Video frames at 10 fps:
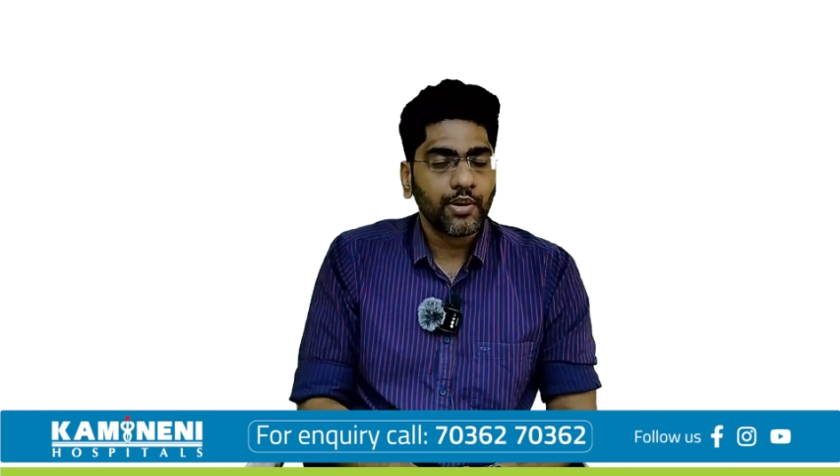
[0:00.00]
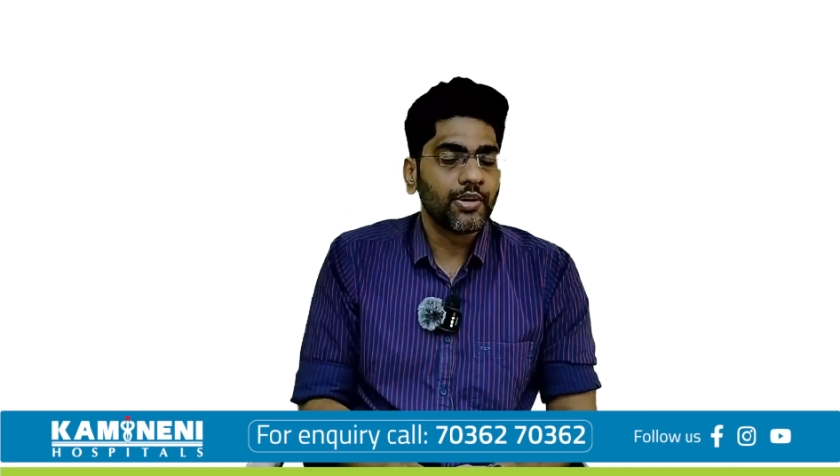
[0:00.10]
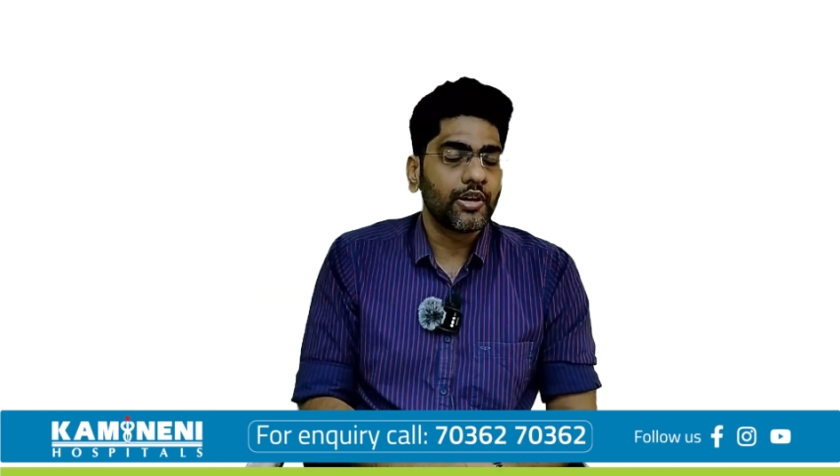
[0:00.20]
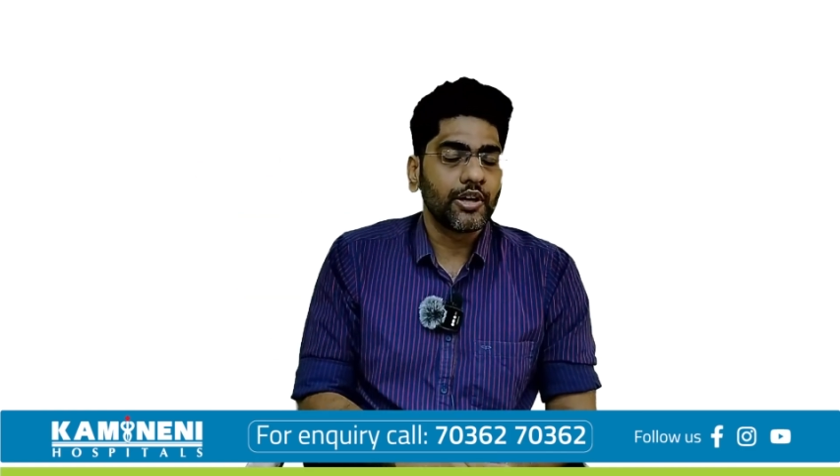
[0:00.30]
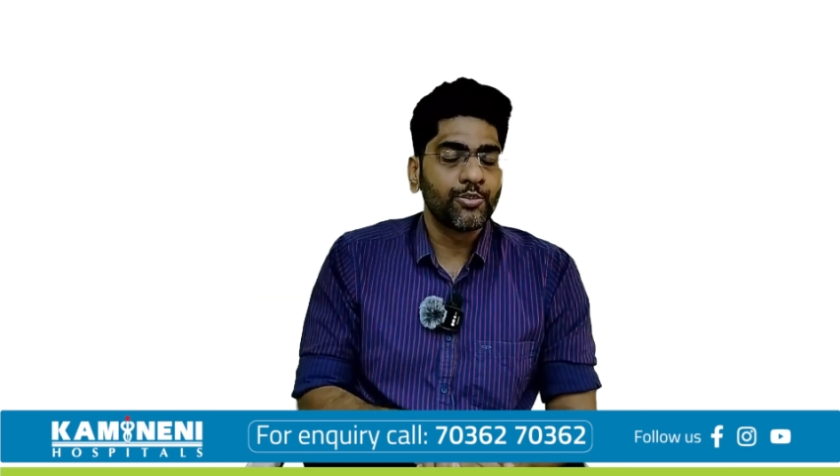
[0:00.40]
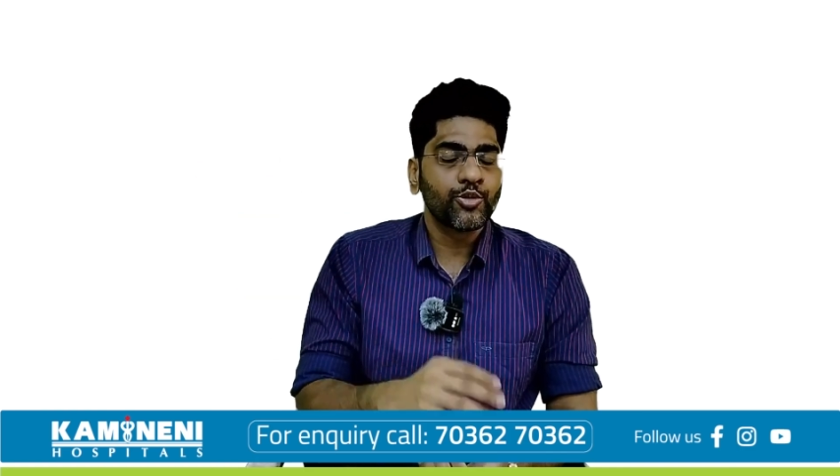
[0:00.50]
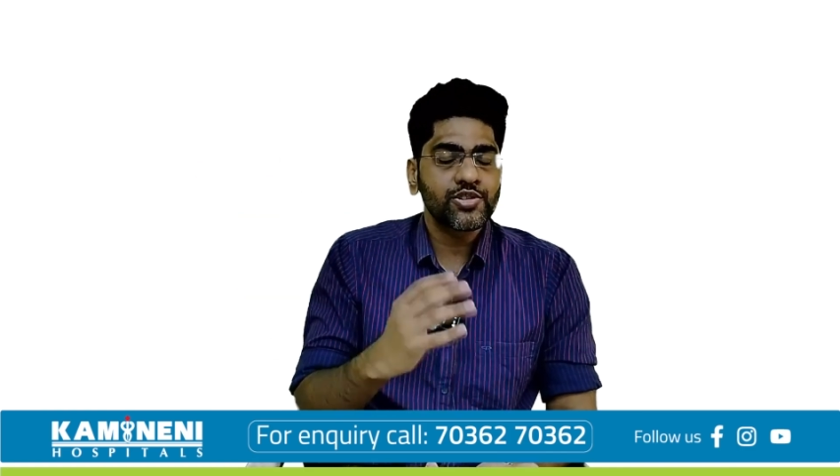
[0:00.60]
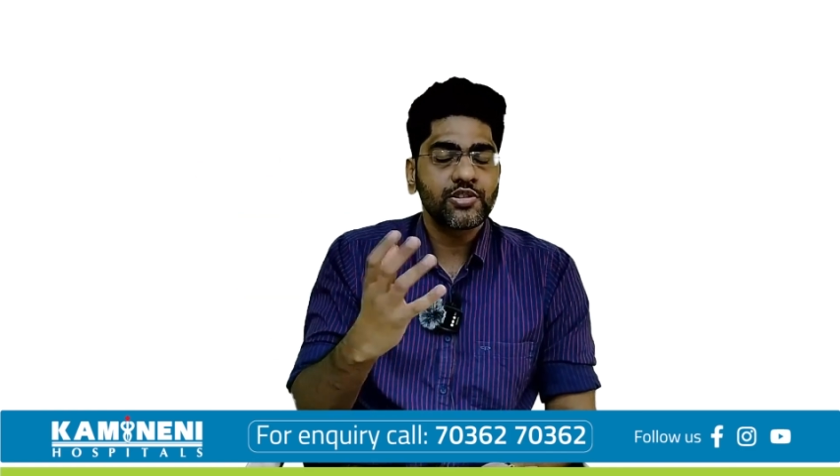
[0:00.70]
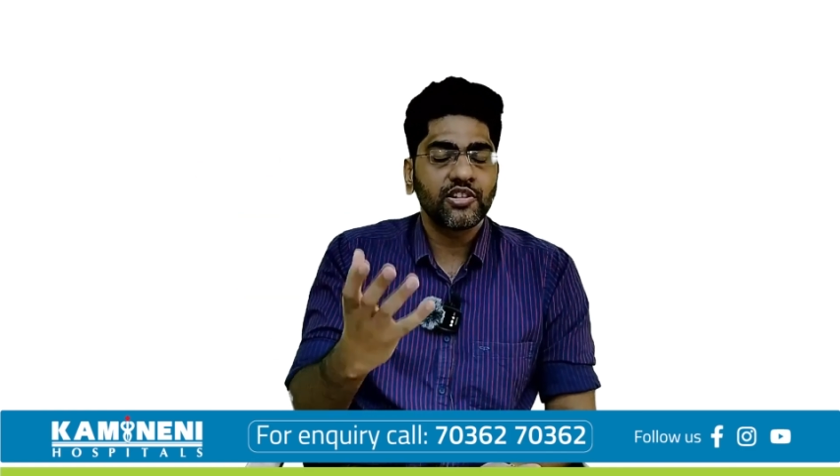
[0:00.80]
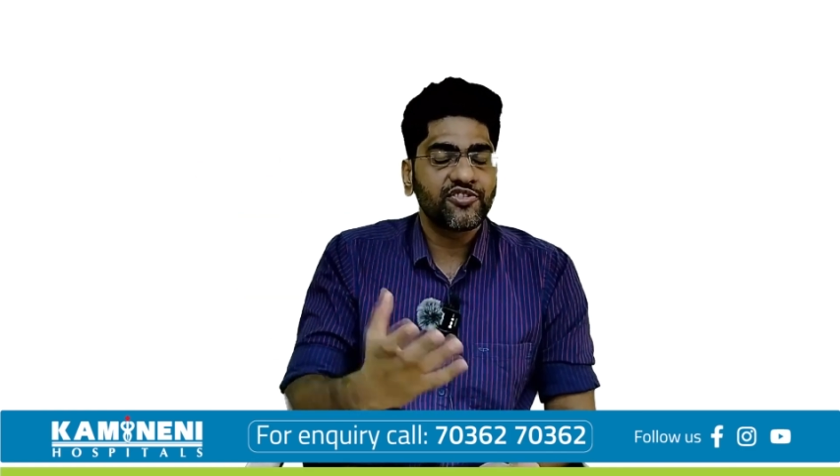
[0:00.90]

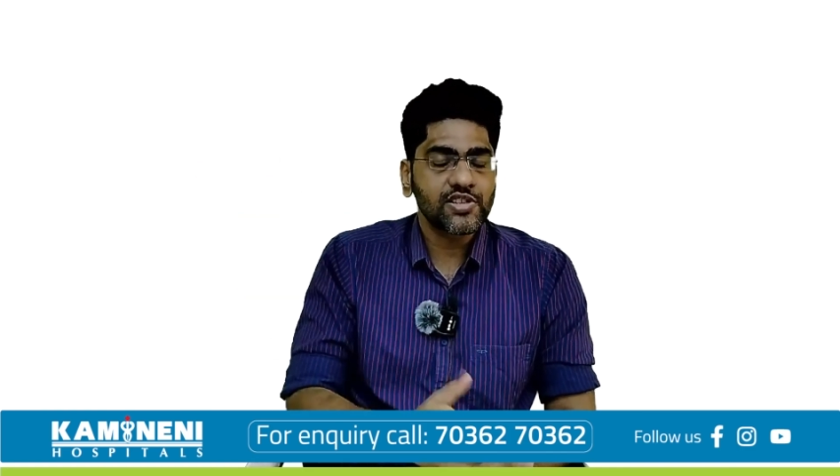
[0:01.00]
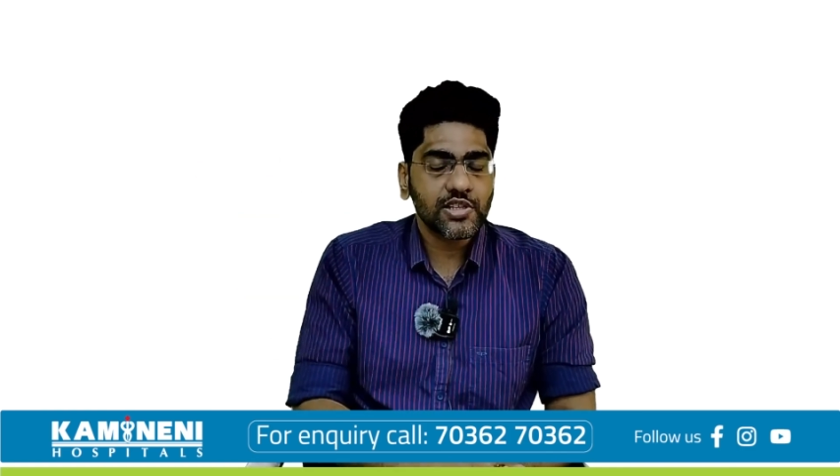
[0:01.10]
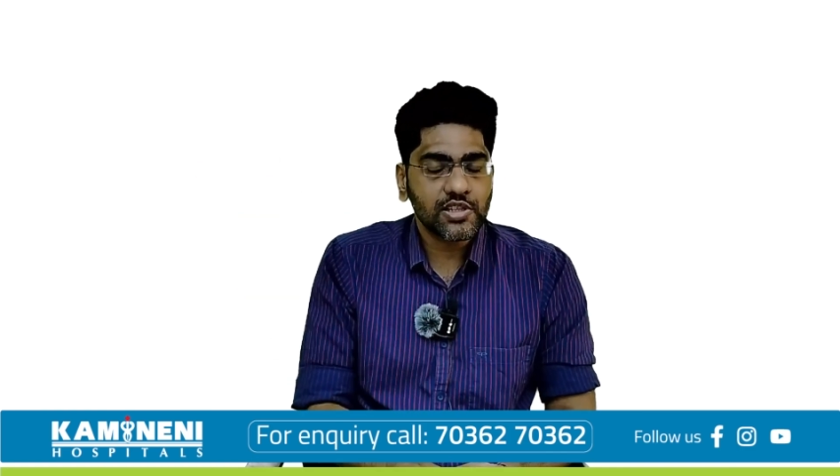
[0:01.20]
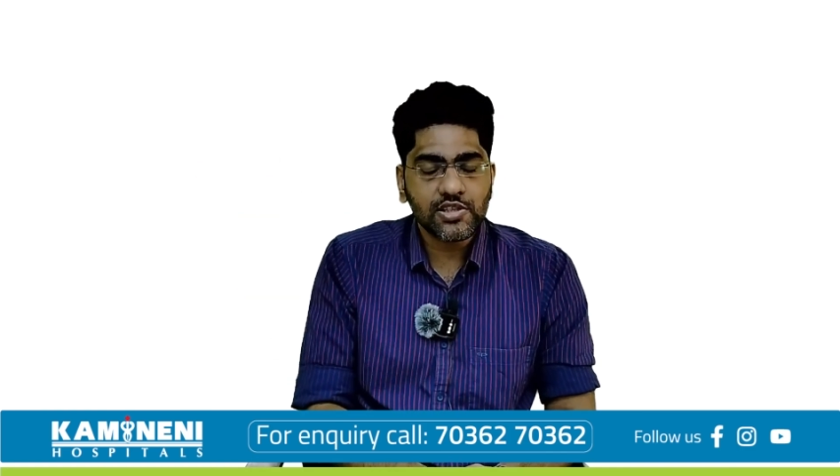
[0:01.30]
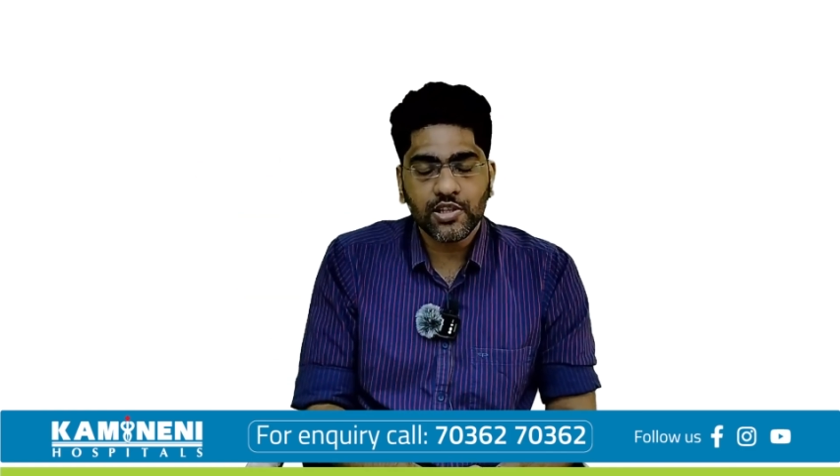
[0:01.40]
emotional, physical